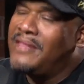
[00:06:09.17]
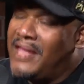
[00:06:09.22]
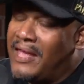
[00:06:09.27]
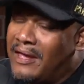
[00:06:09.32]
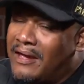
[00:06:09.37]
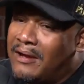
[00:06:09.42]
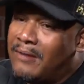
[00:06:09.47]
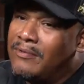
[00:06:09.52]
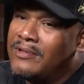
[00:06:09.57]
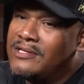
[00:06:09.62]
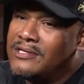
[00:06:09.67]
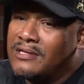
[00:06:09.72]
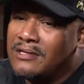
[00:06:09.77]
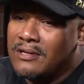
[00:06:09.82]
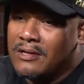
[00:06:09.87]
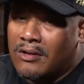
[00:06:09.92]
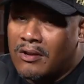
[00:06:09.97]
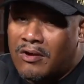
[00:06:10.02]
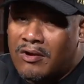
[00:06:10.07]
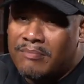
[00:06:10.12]
Yeah. I went
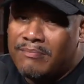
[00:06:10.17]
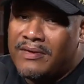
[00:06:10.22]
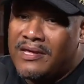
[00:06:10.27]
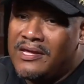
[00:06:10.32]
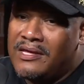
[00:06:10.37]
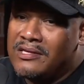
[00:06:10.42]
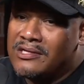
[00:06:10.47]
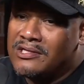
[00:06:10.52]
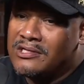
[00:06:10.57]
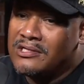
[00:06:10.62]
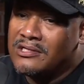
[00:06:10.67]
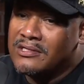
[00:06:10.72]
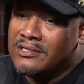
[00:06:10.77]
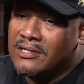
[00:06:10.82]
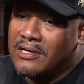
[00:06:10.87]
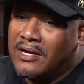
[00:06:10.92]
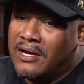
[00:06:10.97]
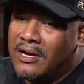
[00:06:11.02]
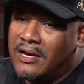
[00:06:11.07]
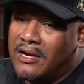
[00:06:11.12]
to Long Beach,